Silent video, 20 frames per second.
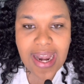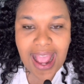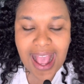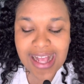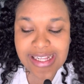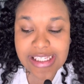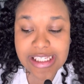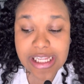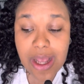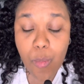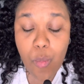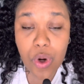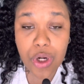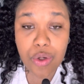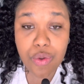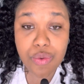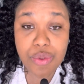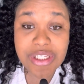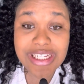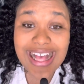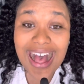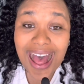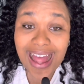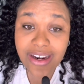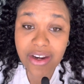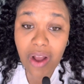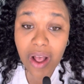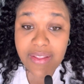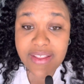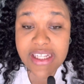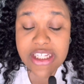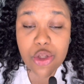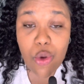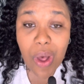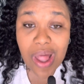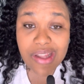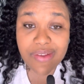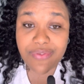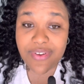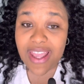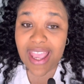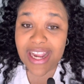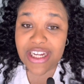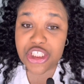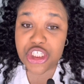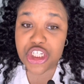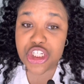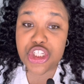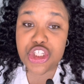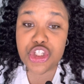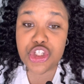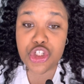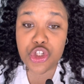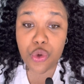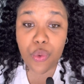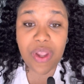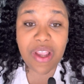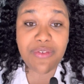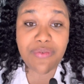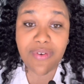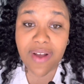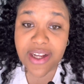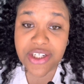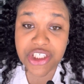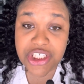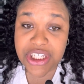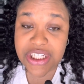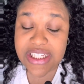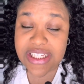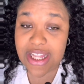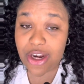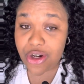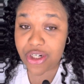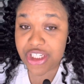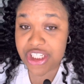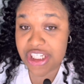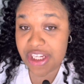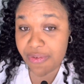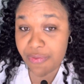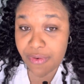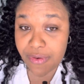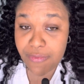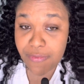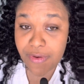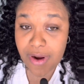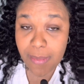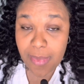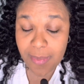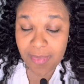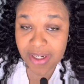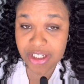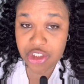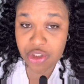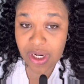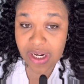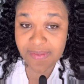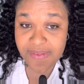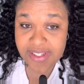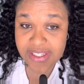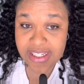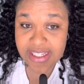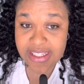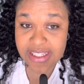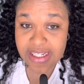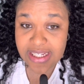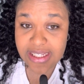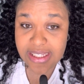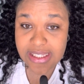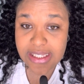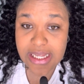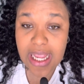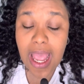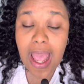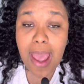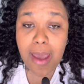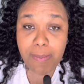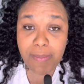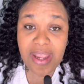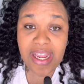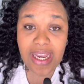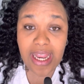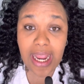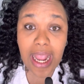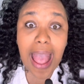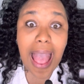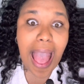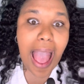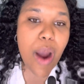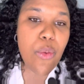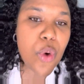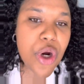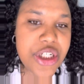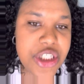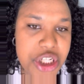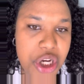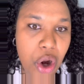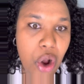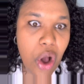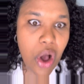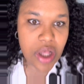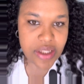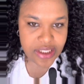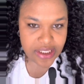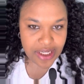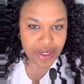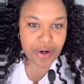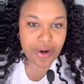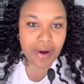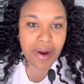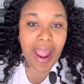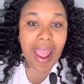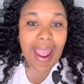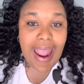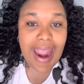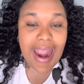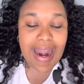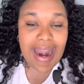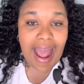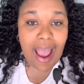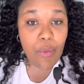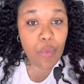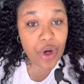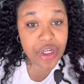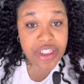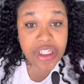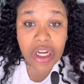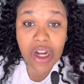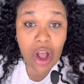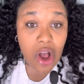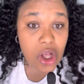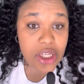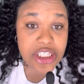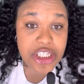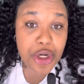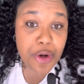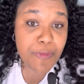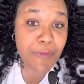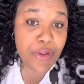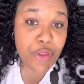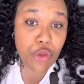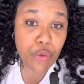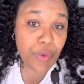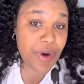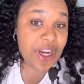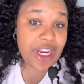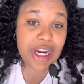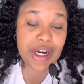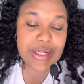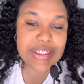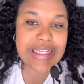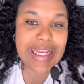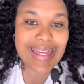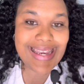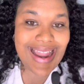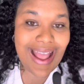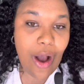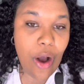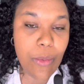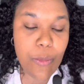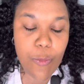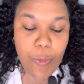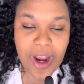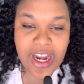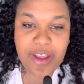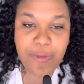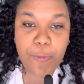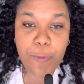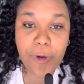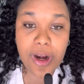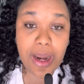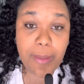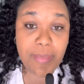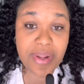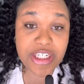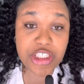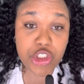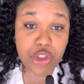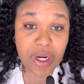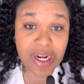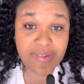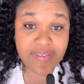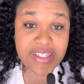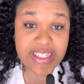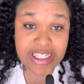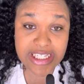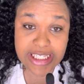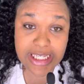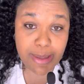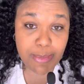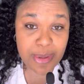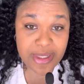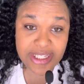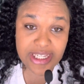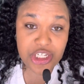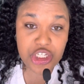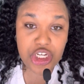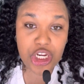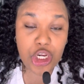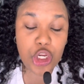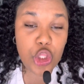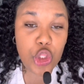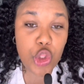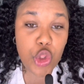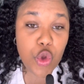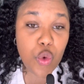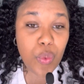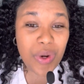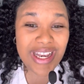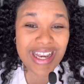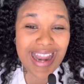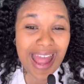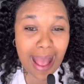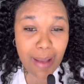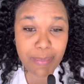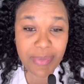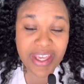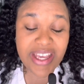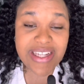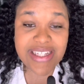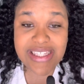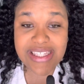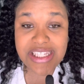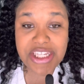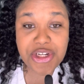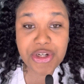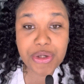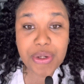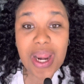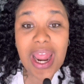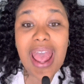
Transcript: as someone who's gotten all these qualifications doing functions that are different from administrative assistants? Meaning, I worked in a call center for 3 years and now I'm ready for an administrative assistant position. You would not be considered